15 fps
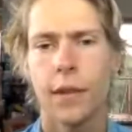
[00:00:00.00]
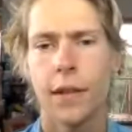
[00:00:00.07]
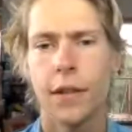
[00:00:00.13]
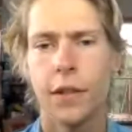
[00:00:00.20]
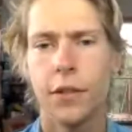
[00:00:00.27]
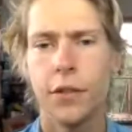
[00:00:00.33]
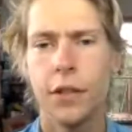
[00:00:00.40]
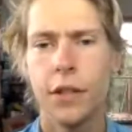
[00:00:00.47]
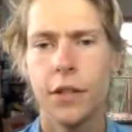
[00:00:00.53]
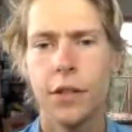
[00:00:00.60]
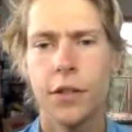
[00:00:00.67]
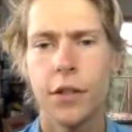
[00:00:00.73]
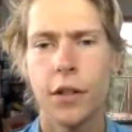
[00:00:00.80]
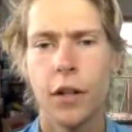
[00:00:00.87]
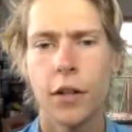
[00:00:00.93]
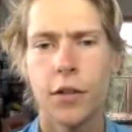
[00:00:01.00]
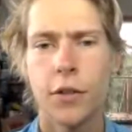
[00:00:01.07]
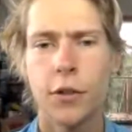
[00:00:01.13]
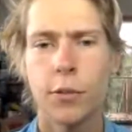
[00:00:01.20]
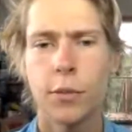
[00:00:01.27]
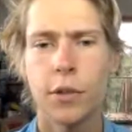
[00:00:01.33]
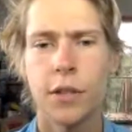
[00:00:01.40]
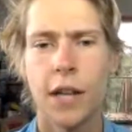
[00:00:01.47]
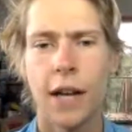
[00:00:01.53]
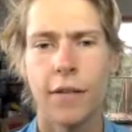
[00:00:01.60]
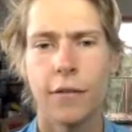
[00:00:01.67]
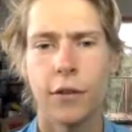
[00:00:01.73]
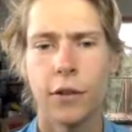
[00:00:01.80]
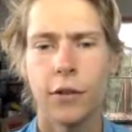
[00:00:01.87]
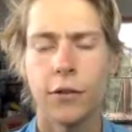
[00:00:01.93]
You need to turn on Super Chat for
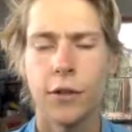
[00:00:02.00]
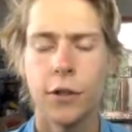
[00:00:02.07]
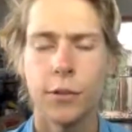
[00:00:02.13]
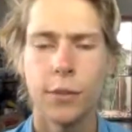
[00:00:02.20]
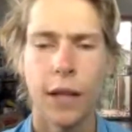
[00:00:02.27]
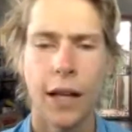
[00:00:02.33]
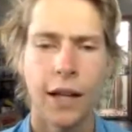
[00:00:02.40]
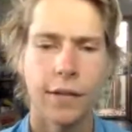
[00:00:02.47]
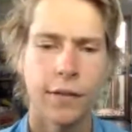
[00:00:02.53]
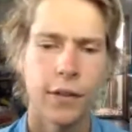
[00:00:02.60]
YouTube Live.